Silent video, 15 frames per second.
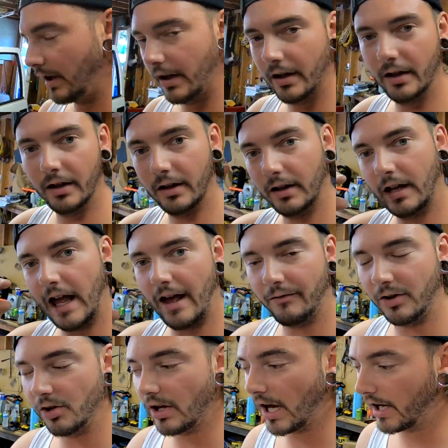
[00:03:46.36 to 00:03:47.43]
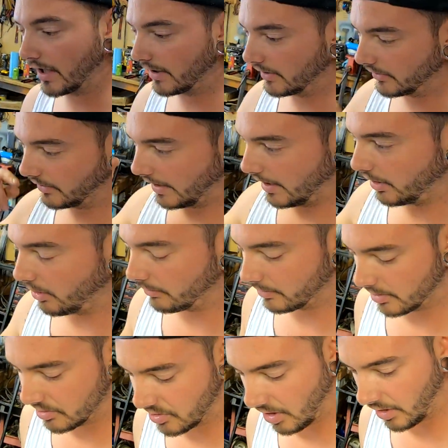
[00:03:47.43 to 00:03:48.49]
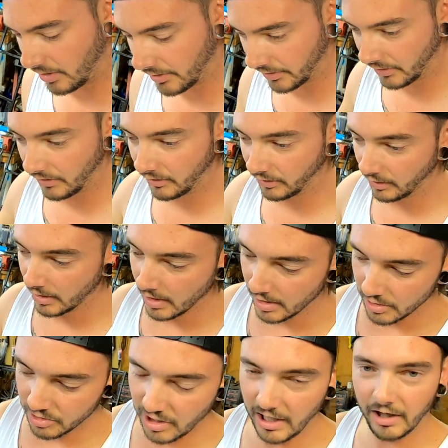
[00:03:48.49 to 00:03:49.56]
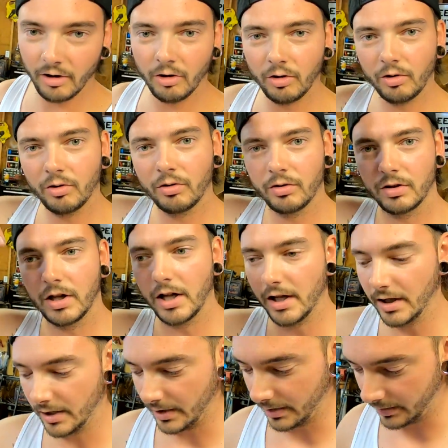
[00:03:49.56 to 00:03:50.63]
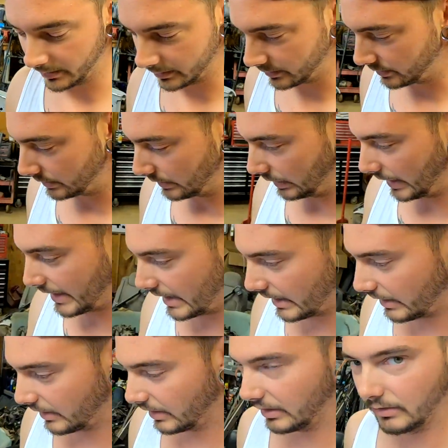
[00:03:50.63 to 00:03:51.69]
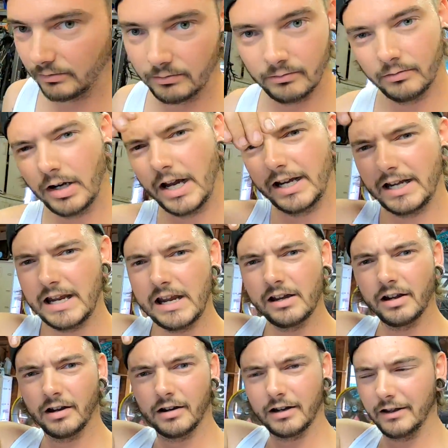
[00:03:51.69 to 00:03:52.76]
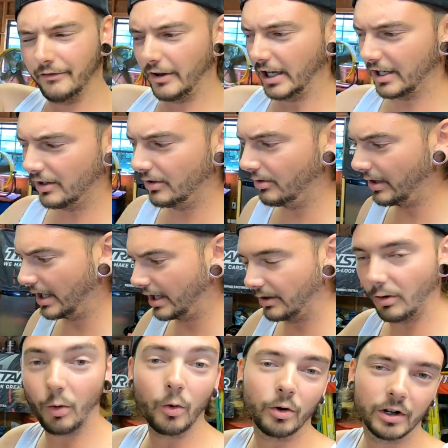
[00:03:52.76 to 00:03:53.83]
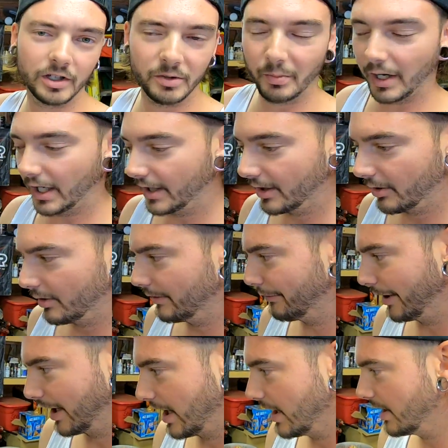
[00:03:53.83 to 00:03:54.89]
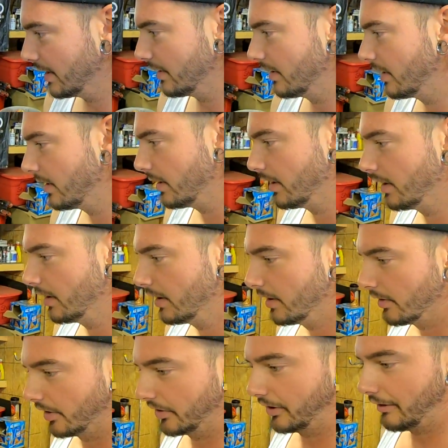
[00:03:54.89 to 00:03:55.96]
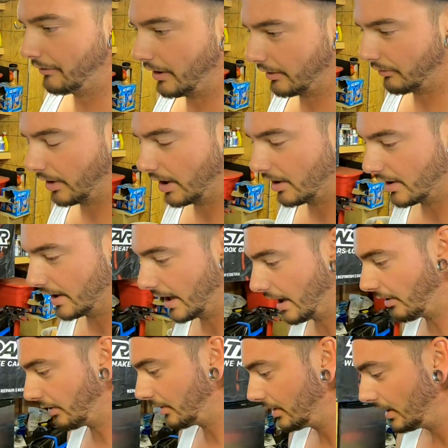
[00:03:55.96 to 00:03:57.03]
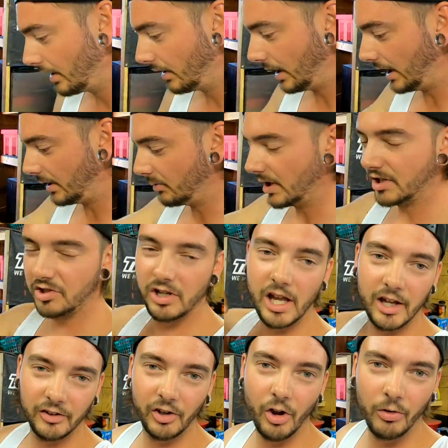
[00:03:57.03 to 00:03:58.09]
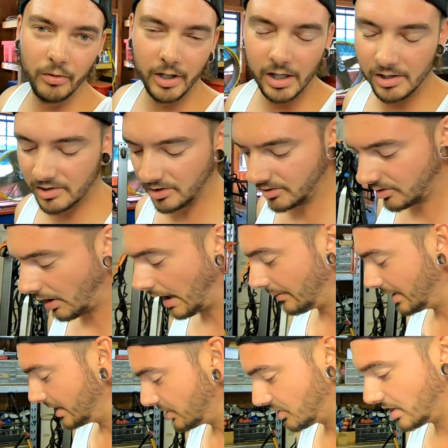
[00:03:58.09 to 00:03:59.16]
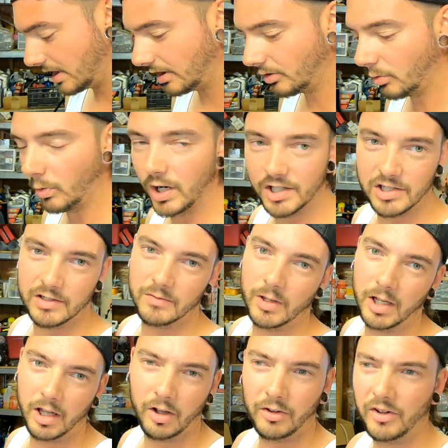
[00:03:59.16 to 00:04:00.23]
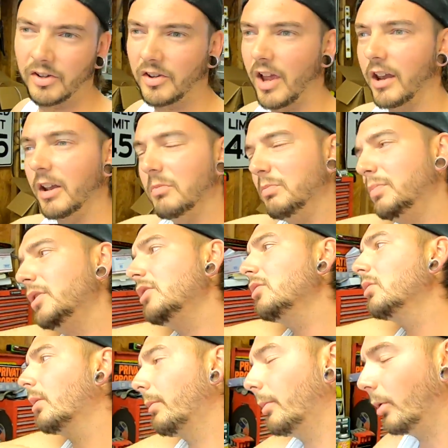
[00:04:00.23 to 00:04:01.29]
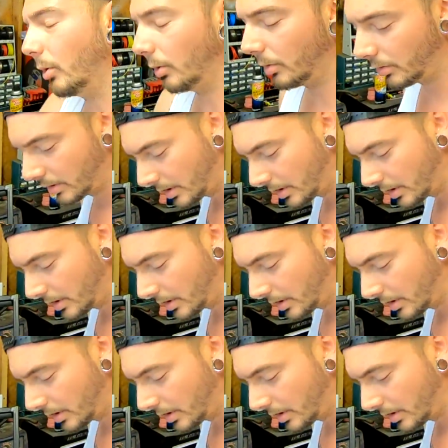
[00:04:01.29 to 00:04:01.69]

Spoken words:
have you guys head over to John's channel, link right here if I can do that, or in the bio if I can't. Let's see if I can figure it out. Anyways, you guys go over there, subscribe to his channel, watch his videos. He's got a beautiful